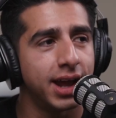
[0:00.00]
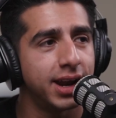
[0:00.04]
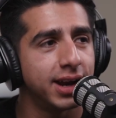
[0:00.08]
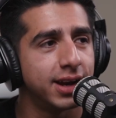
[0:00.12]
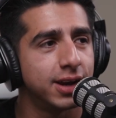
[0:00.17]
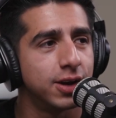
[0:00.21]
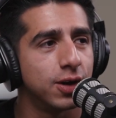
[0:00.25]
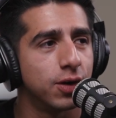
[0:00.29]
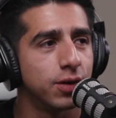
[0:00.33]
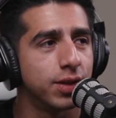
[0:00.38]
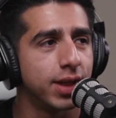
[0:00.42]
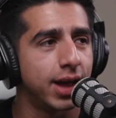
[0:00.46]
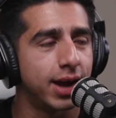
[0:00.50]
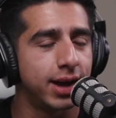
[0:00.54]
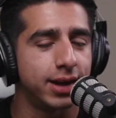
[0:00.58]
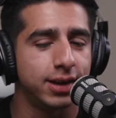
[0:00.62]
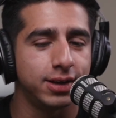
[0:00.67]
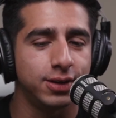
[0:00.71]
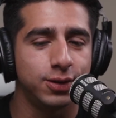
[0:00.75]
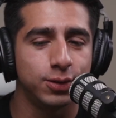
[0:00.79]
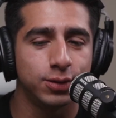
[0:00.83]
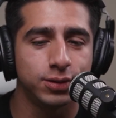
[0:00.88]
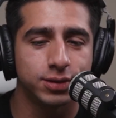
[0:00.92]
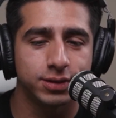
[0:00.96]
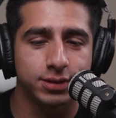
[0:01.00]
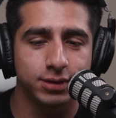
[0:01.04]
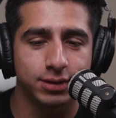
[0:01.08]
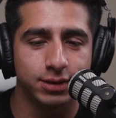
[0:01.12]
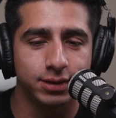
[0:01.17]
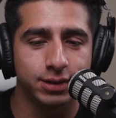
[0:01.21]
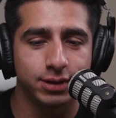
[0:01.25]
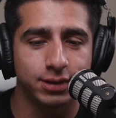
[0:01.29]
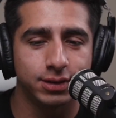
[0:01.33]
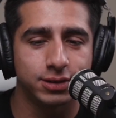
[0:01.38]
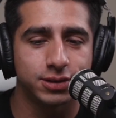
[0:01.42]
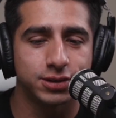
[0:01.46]
didn't know that you
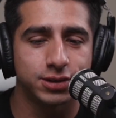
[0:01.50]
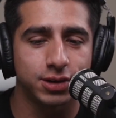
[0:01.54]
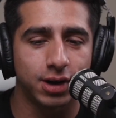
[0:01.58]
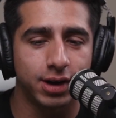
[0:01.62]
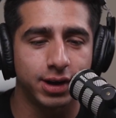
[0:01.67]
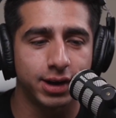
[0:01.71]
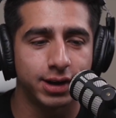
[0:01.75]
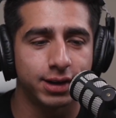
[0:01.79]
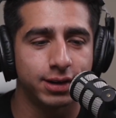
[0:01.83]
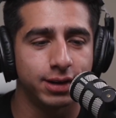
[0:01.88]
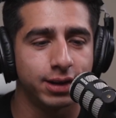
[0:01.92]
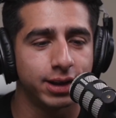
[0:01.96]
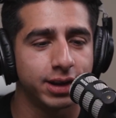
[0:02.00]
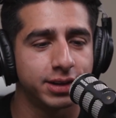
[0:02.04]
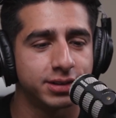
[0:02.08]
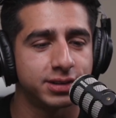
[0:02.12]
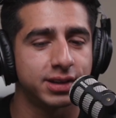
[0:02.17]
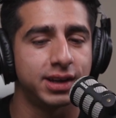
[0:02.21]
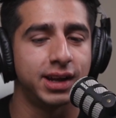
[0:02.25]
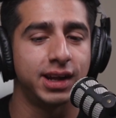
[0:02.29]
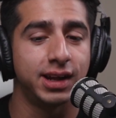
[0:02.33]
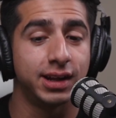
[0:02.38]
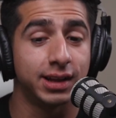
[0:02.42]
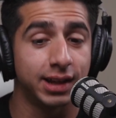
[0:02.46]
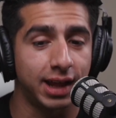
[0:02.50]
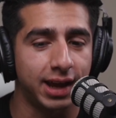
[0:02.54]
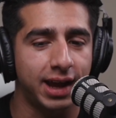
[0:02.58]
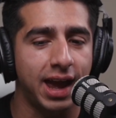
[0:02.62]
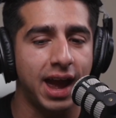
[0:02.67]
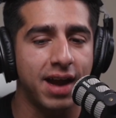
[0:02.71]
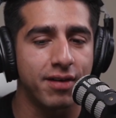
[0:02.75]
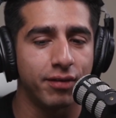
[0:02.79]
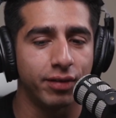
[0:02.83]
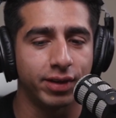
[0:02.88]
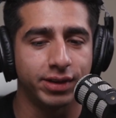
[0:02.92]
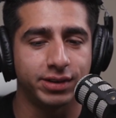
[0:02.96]
started listening like
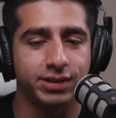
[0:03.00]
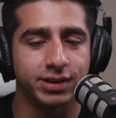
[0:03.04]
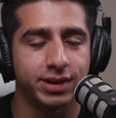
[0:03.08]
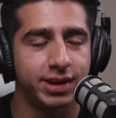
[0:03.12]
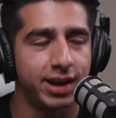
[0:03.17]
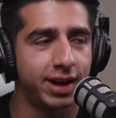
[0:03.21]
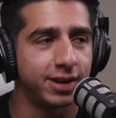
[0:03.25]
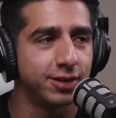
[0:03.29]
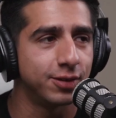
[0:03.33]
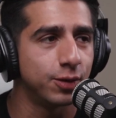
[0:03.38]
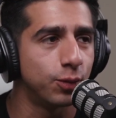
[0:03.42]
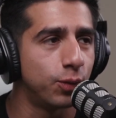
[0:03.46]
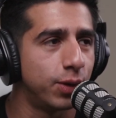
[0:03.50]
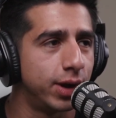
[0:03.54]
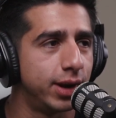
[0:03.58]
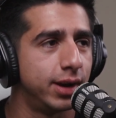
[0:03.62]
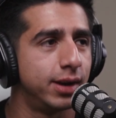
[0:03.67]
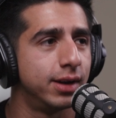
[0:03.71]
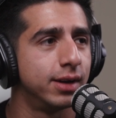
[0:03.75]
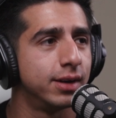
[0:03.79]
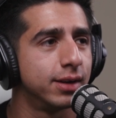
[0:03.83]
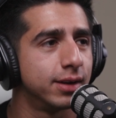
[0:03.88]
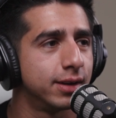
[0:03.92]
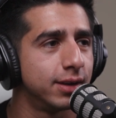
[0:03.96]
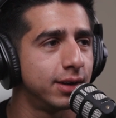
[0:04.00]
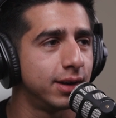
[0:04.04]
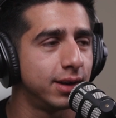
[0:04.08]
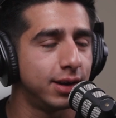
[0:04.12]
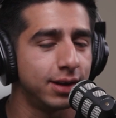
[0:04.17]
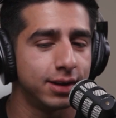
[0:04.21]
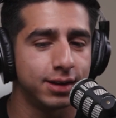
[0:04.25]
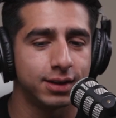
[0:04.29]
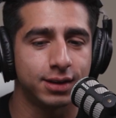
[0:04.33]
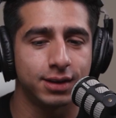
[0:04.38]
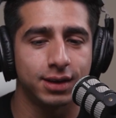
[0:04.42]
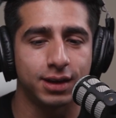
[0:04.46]
heavily to Daniel when
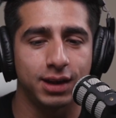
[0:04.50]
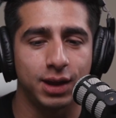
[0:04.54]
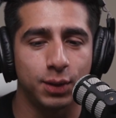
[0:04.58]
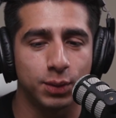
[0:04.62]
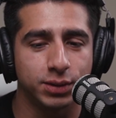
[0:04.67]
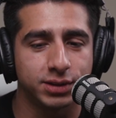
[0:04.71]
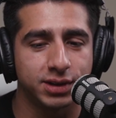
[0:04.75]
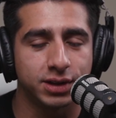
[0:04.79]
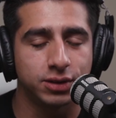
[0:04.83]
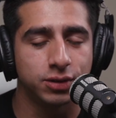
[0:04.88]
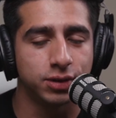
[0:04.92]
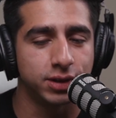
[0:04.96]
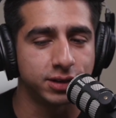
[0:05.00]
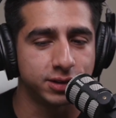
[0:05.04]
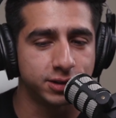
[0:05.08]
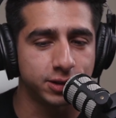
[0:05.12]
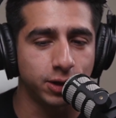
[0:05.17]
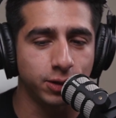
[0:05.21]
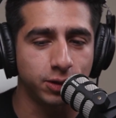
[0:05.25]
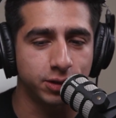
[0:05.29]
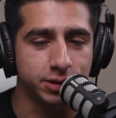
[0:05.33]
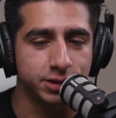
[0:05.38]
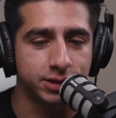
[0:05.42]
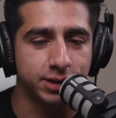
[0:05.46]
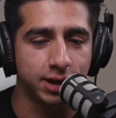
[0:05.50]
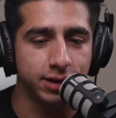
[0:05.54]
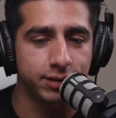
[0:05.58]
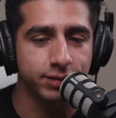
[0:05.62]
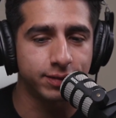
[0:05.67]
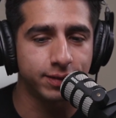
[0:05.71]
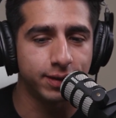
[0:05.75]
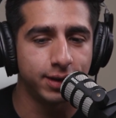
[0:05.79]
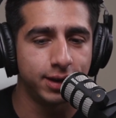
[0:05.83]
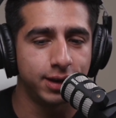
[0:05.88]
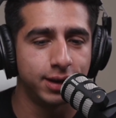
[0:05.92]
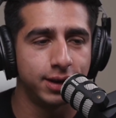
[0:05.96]
he was into the solo
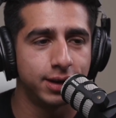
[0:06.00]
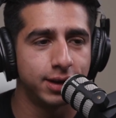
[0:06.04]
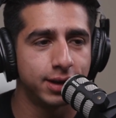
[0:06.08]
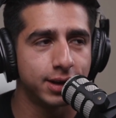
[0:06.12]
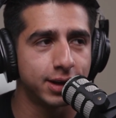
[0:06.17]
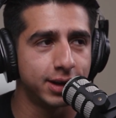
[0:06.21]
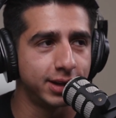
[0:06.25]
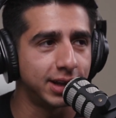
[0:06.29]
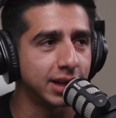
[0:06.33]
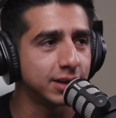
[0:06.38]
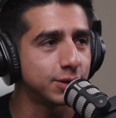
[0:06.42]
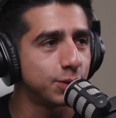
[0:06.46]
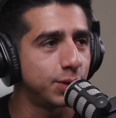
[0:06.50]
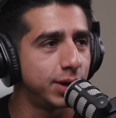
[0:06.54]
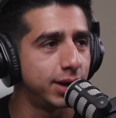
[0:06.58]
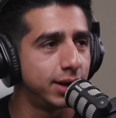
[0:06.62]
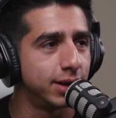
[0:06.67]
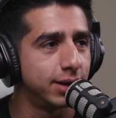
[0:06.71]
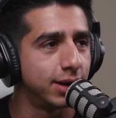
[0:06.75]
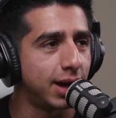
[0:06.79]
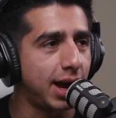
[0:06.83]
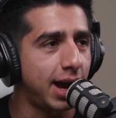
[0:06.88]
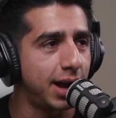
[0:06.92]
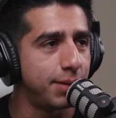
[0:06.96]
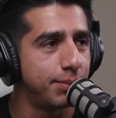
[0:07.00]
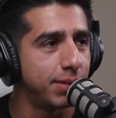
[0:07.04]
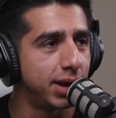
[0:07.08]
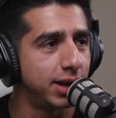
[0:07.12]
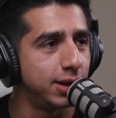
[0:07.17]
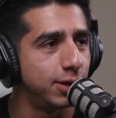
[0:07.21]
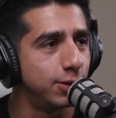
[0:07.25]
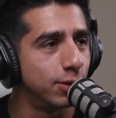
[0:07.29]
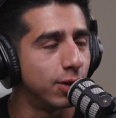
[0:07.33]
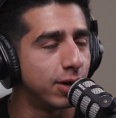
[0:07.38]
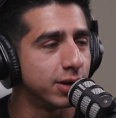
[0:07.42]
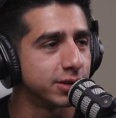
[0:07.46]
stuff. Because that's when I
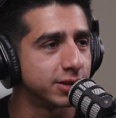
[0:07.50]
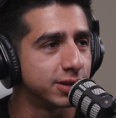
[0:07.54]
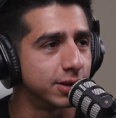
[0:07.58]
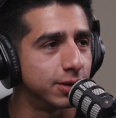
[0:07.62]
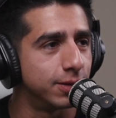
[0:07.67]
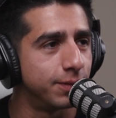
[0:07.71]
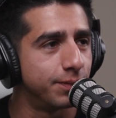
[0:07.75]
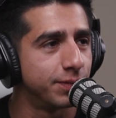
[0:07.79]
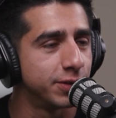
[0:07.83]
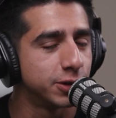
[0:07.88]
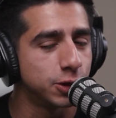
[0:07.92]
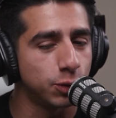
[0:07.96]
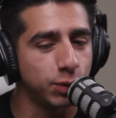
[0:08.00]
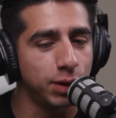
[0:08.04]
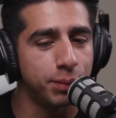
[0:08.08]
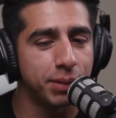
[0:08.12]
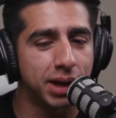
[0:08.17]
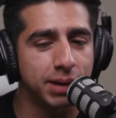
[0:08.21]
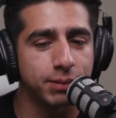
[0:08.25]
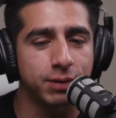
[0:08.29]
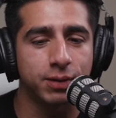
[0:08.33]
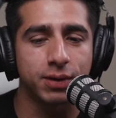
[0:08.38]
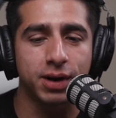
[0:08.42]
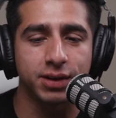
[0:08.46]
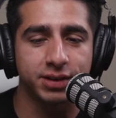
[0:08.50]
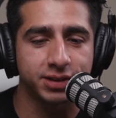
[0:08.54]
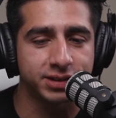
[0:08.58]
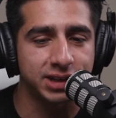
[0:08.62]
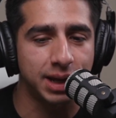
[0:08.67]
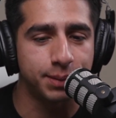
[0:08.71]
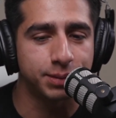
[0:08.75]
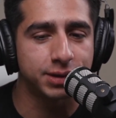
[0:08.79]
met you also. So we met him around the same